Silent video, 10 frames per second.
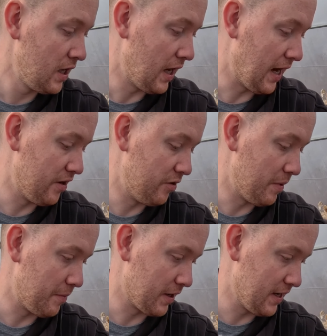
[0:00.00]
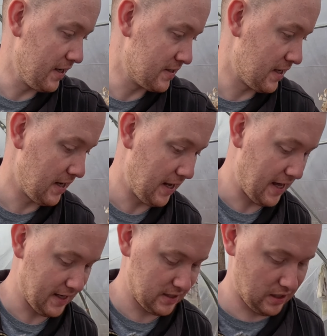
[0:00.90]
And remember guys,
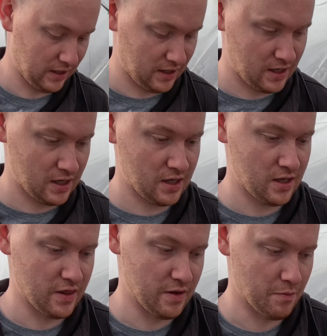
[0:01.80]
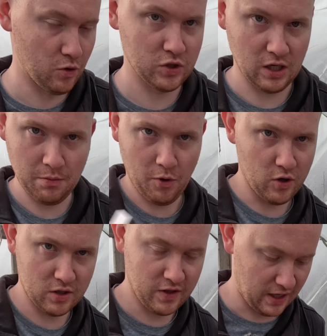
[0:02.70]
lastly, the most
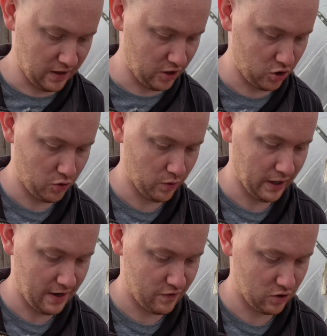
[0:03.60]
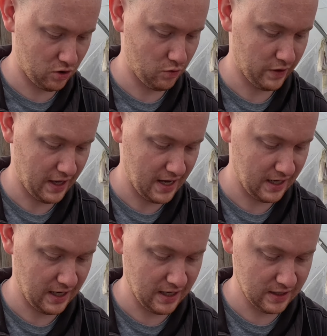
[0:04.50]
important thing that you will ever do with
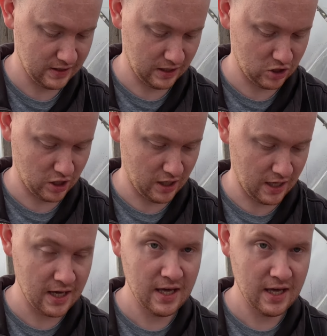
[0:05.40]
any seed tray